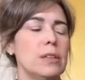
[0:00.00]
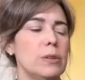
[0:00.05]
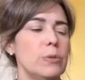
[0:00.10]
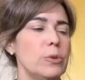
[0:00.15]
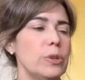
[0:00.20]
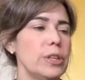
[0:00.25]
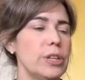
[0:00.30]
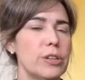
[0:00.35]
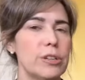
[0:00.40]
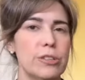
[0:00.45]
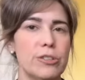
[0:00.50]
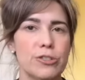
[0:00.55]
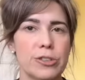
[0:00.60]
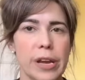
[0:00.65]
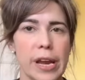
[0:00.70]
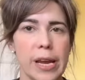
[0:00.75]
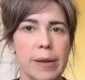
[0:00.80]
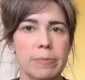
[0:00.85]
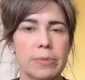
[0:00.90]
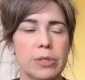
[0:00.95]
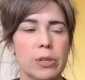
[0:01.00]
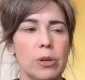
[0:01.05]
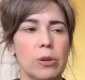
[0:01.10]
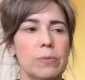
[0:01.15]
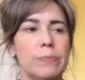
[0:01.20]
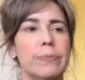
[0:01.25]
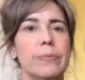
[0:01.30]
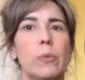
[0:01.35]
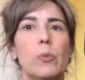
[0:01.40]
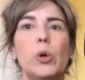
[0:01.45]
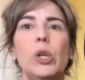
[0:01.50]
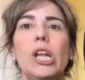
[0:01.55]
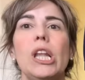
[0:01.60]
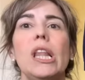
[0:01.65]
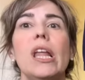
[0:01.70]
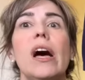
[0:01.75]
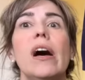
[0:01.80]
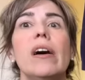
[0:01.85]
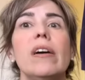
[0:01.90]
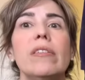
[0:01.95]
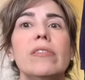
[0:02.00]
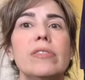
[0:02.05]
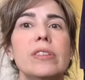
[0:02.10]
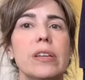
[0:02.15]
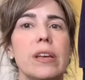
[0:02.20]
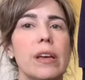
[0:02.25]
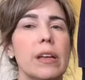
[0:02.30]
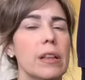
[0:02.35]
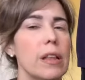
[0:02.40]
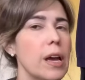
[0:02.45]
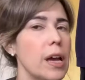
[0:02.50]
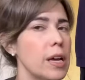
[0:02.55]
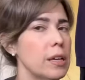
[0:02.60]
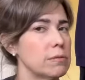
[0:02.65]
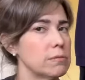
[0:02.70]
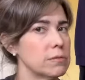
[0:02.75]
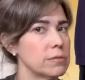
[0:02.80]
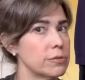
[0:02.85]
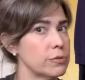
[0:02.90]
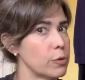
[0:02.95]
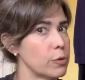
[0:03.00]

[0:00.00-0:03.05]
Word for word: Really good shape. So would love to get like $40